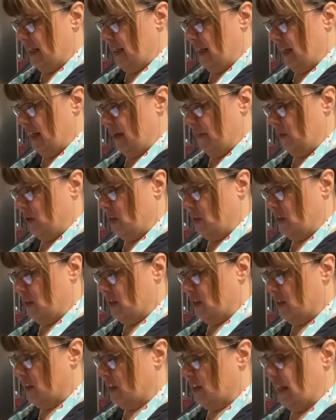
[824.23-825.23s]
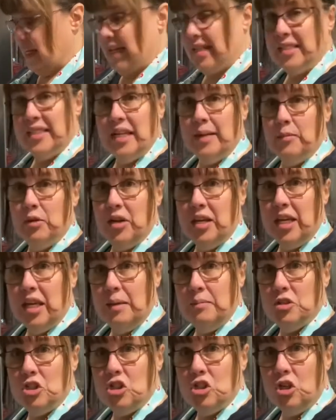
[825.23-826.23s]
and I'm going to, like I said, I'm going to keep
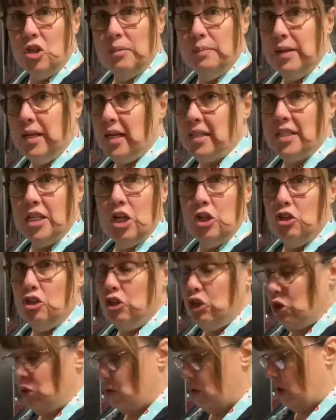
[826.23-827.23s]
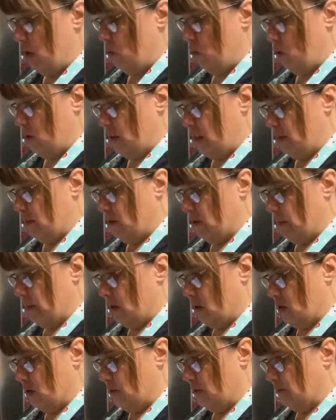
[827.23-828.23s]
stirring because I do not want them to
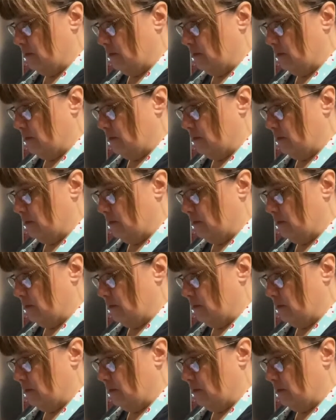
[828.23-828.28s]
burn.